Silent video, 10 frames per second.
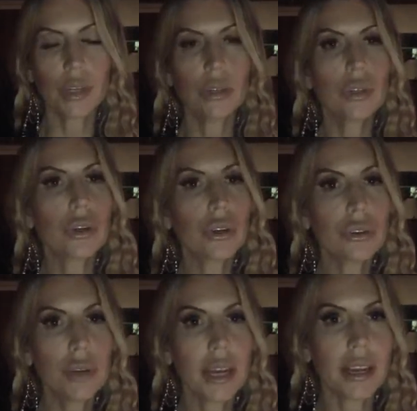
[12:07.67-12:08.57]

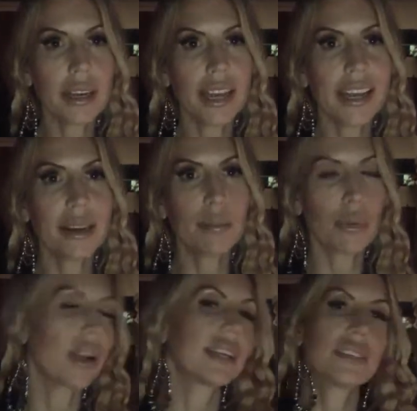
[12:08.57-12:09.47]
learn and
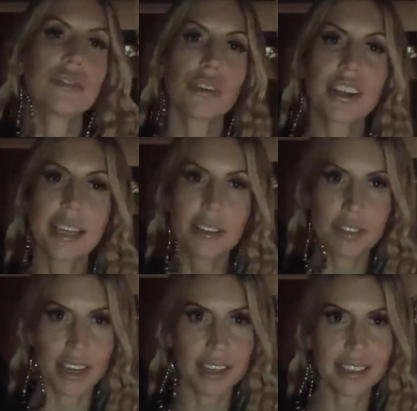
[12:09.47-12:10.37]
embrace
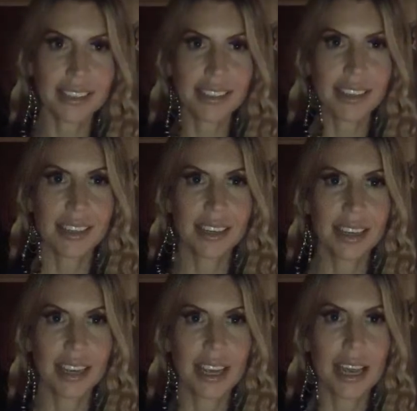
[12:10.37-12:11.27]
forgiveness,
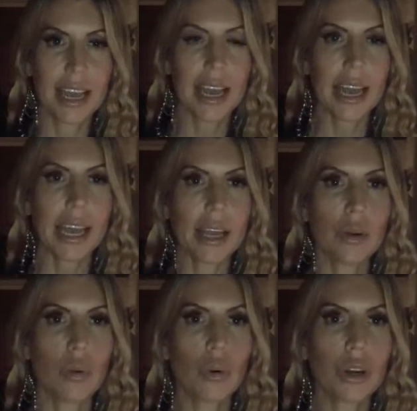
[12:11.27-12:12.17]
in
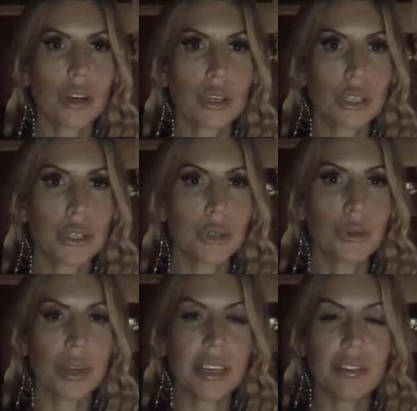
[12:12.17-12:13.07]
order
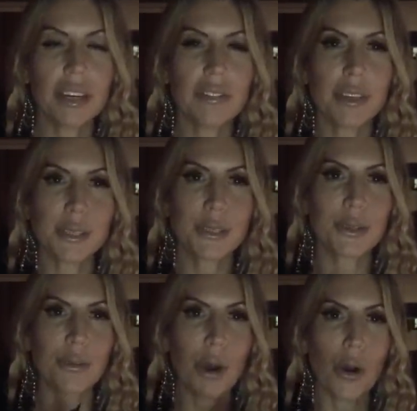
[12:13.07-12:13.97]
to, even if it's
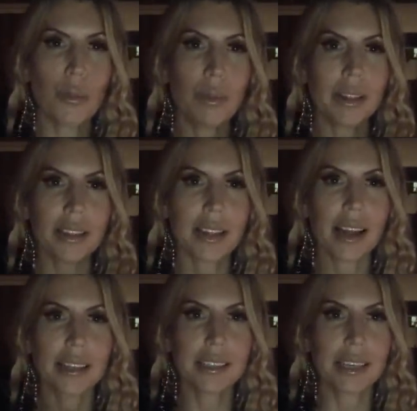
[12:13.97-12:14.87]
to open the
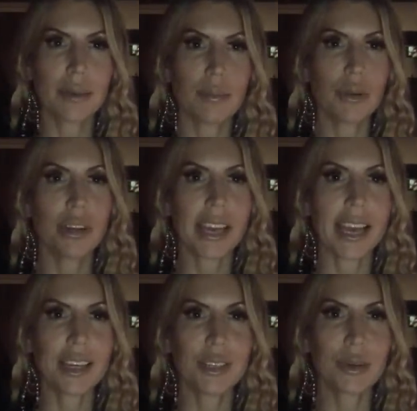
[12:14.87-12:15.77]
lines of
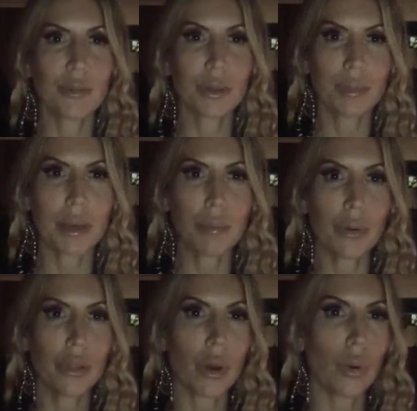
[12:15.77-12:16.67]
communication with people
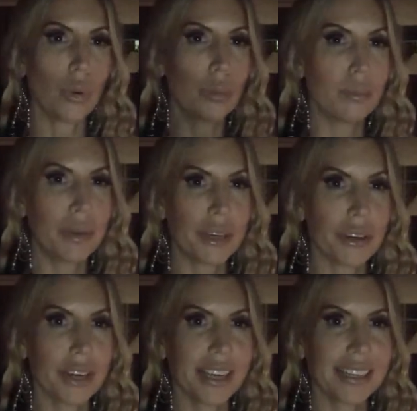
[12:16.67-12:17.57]
that hold
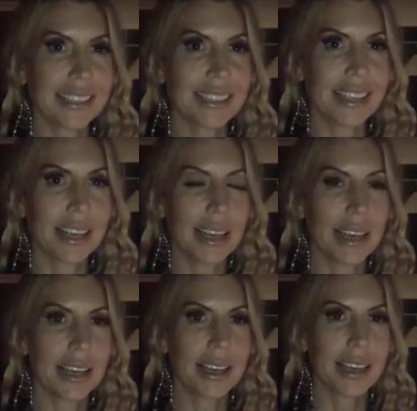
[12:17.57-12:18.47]
bitterness
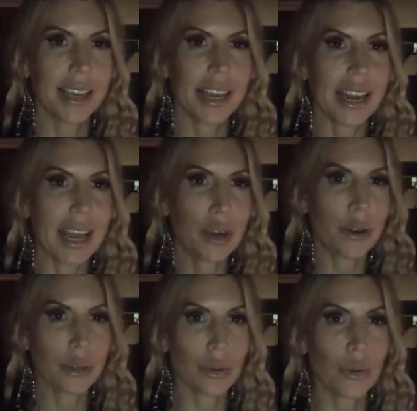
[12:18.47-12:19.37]
and
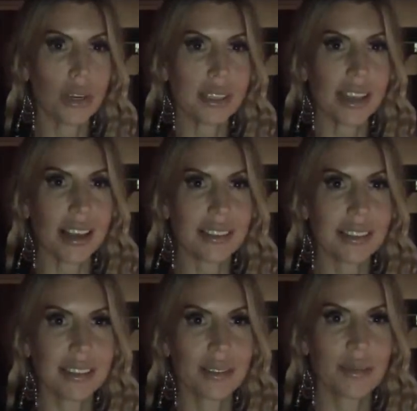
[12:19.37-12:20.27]
anger towards us.